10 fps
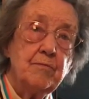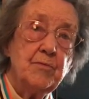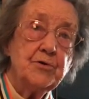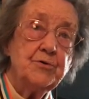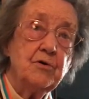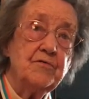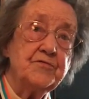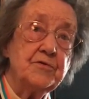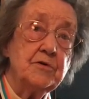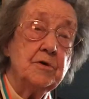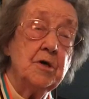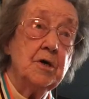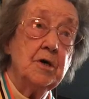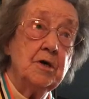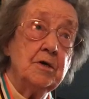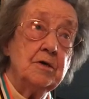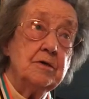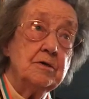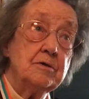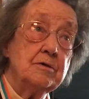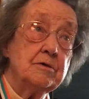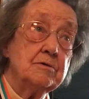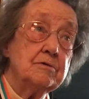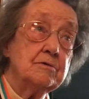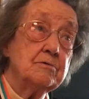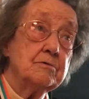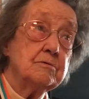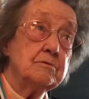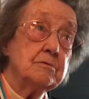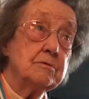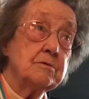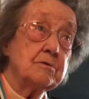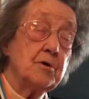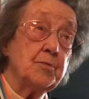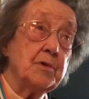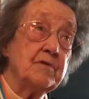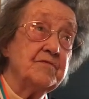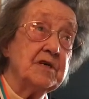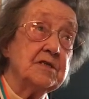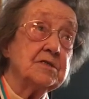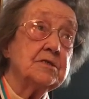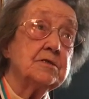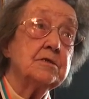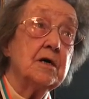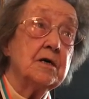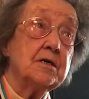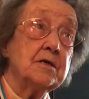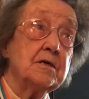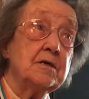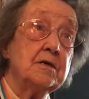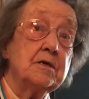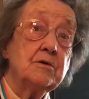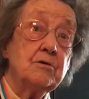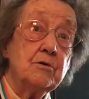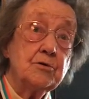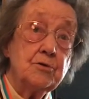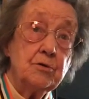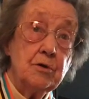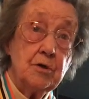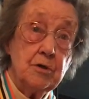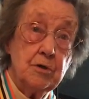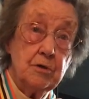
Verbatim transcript: But after a couple of days, I got a